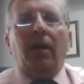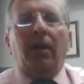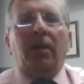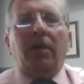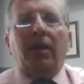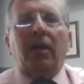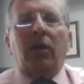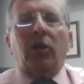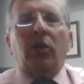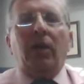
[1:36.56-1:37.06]
In
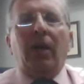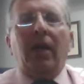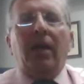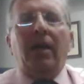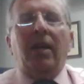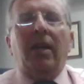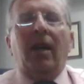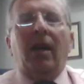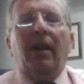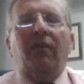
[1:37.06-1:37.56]
Section
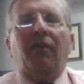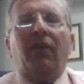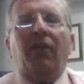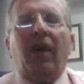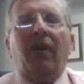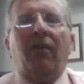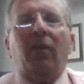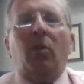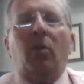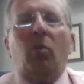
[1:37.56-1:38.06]

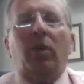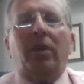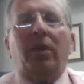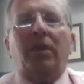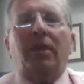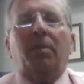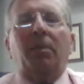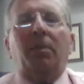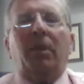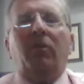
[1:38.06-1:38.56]
89501
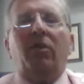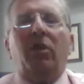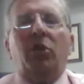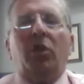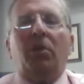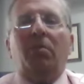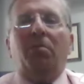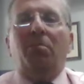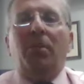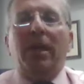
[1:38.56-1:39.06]

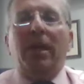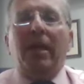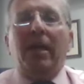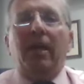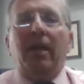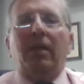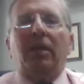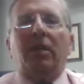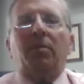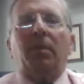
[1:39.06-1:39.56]
Subdivision
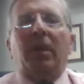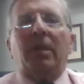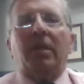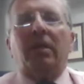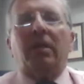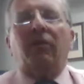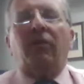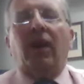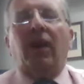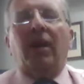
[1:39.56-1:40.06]
B, it
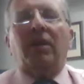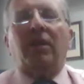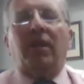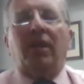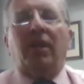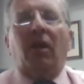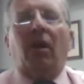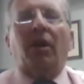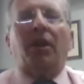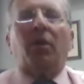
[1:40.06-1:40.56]
specifies
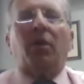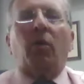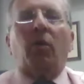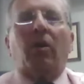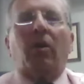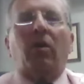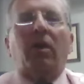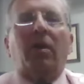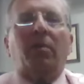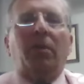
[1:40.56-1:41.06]
that
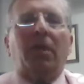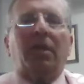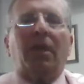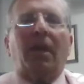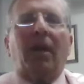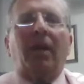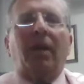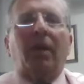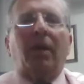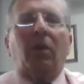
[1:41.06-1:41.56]
honorarium does
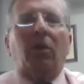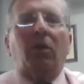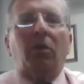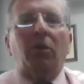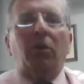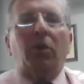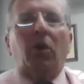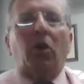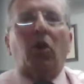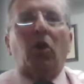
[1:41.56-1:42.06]
not
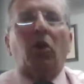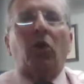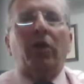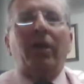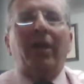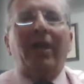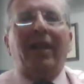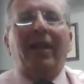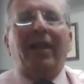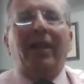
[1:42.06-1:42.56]
include
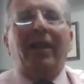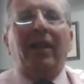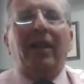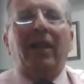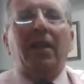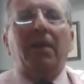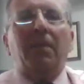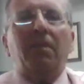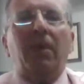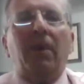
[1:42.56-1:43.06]
earned
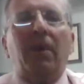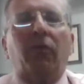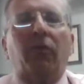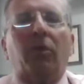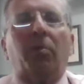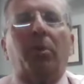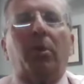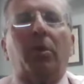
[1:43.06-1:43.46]
income or